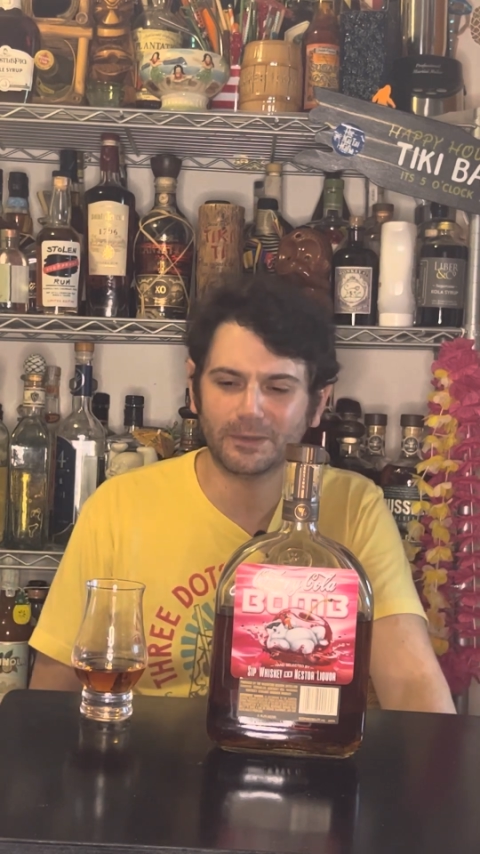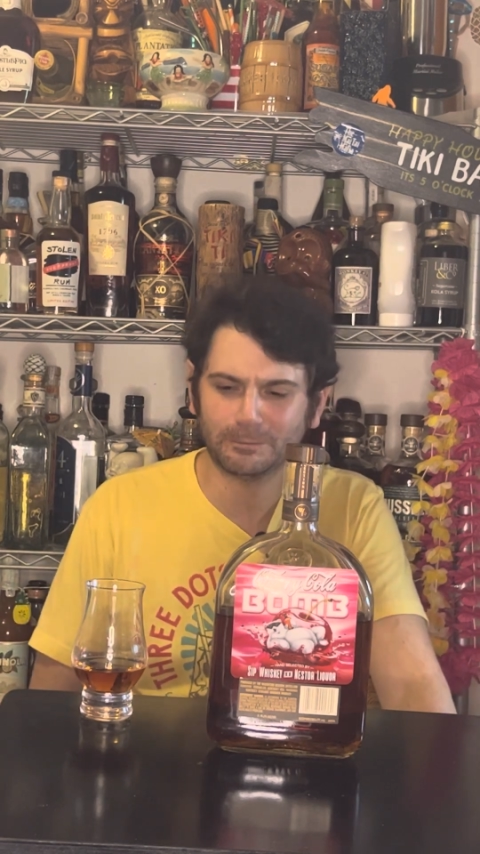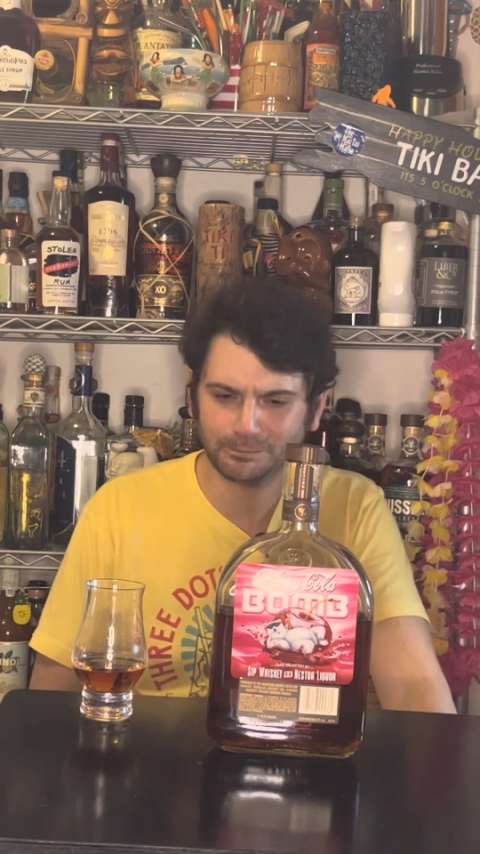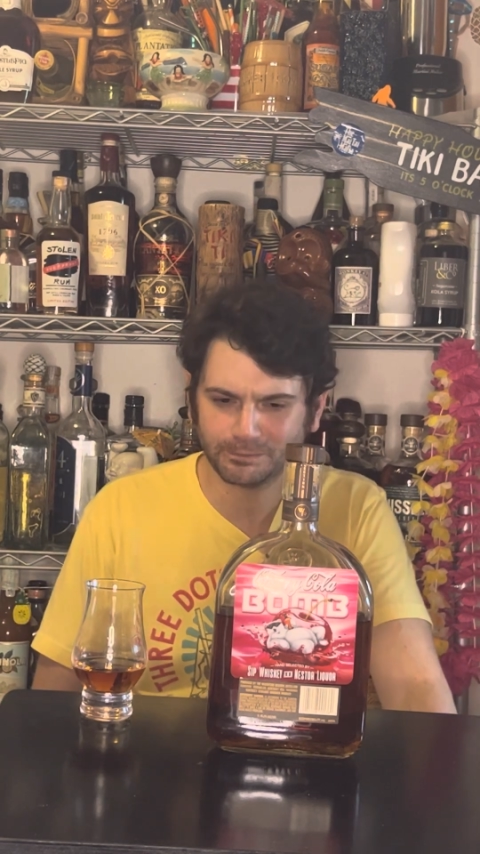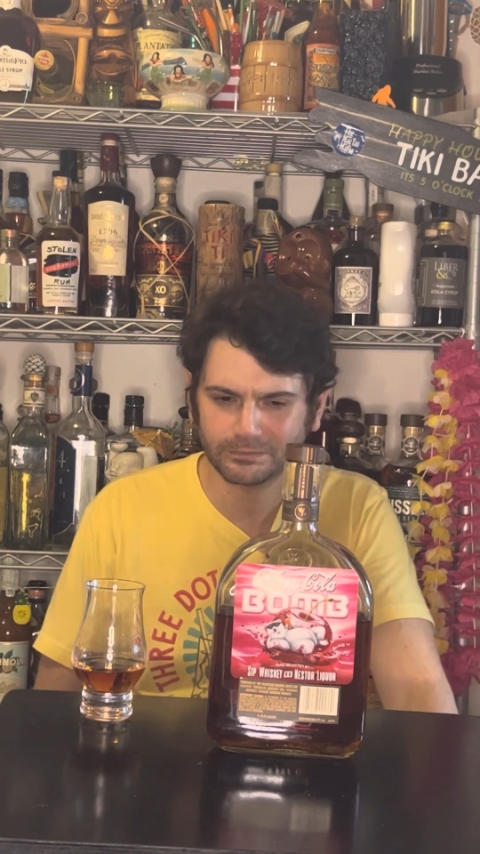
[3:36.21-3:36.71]

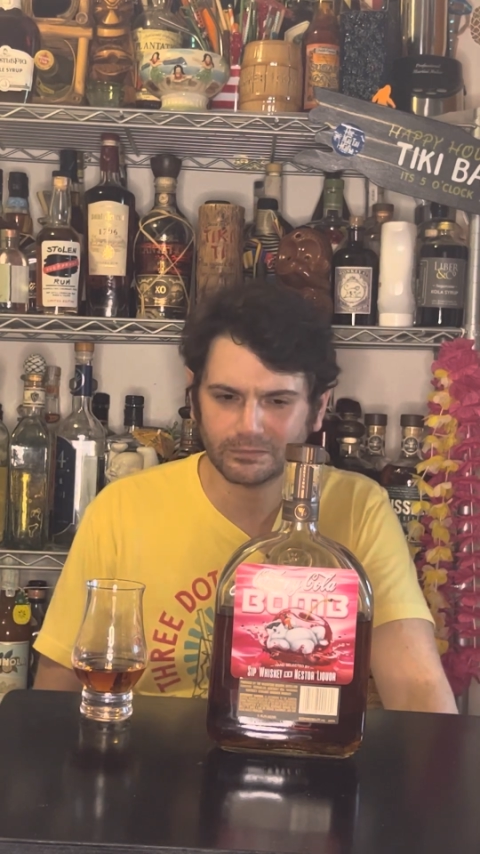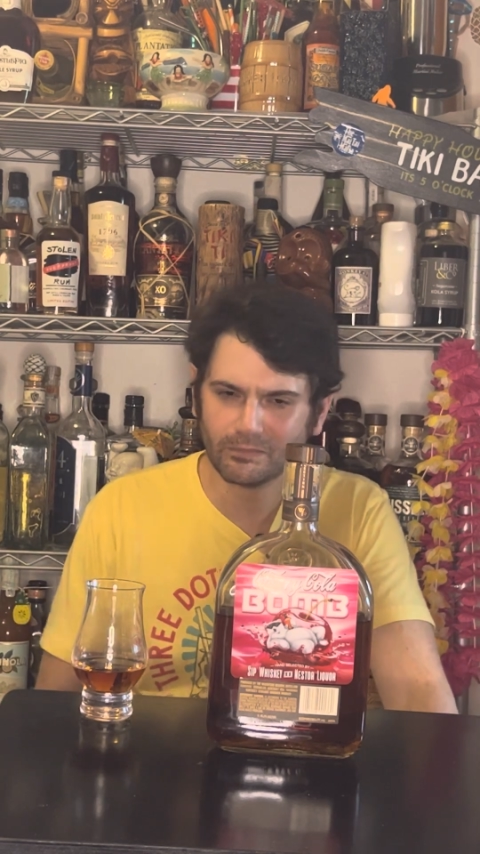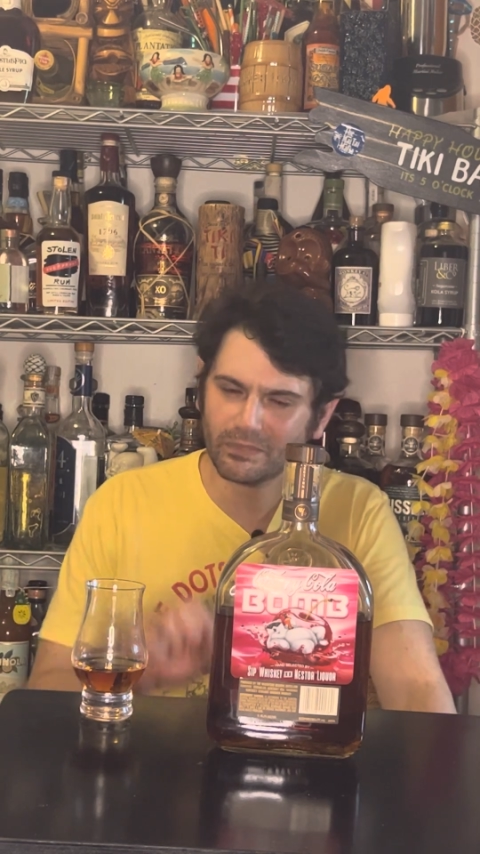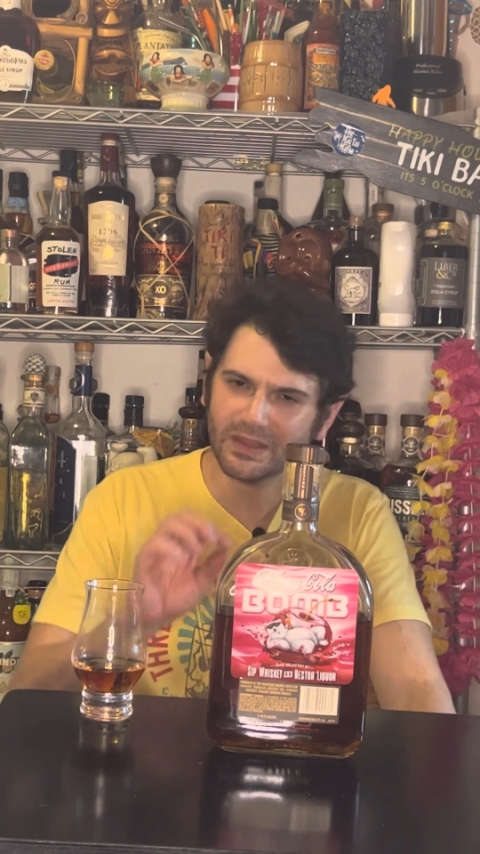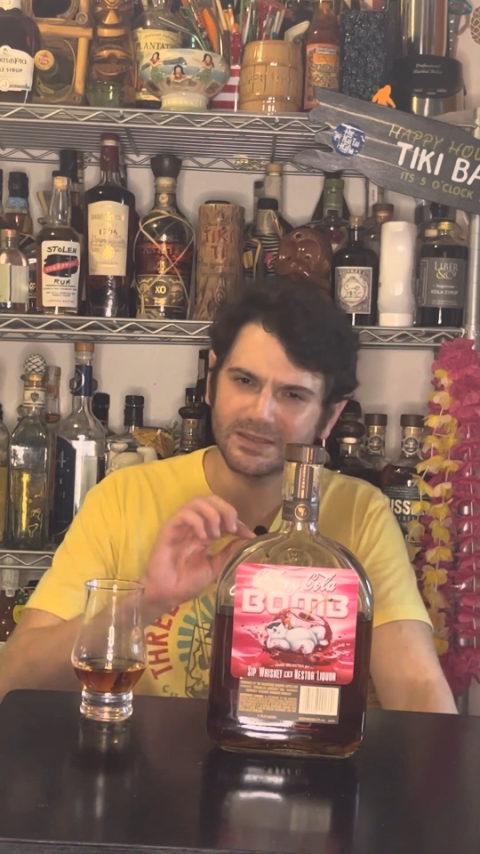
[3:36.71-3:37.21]
but
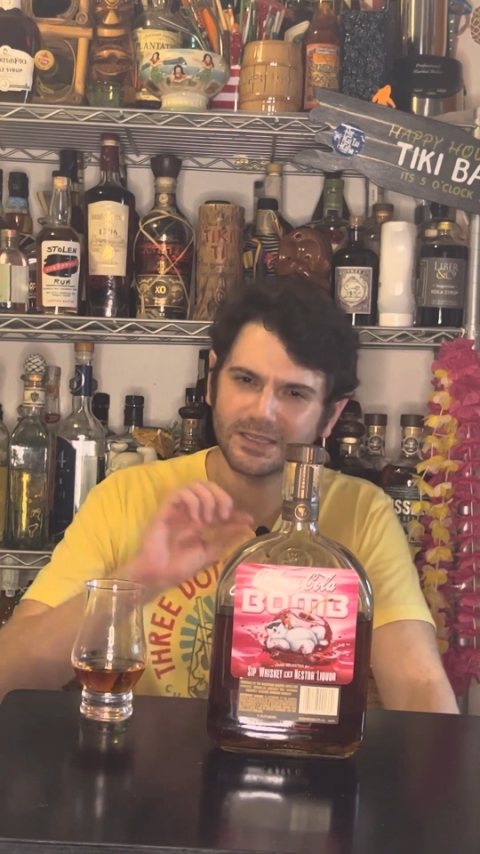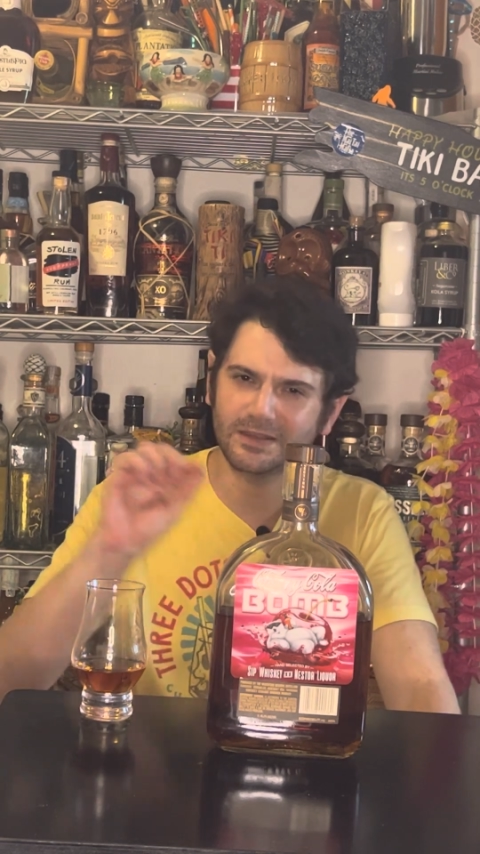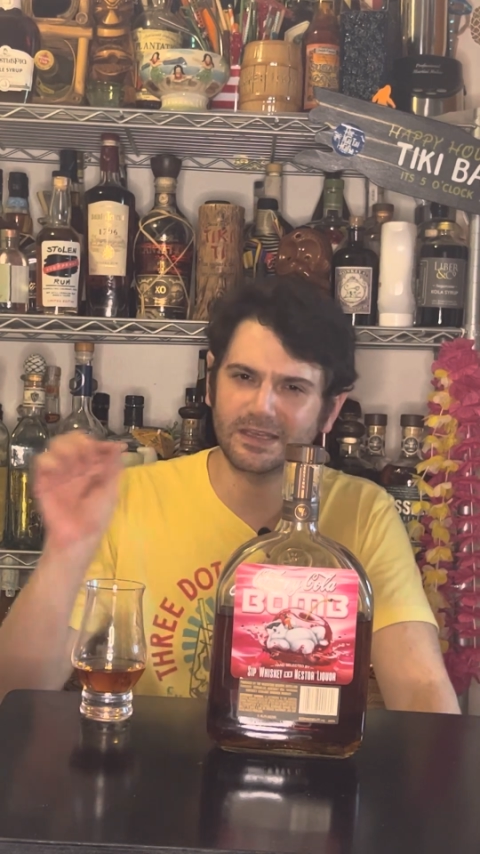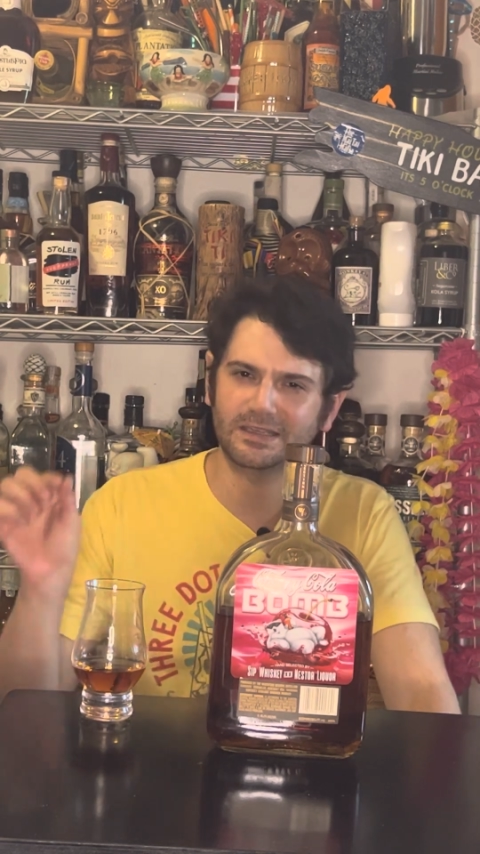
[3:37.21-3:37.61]
it's got that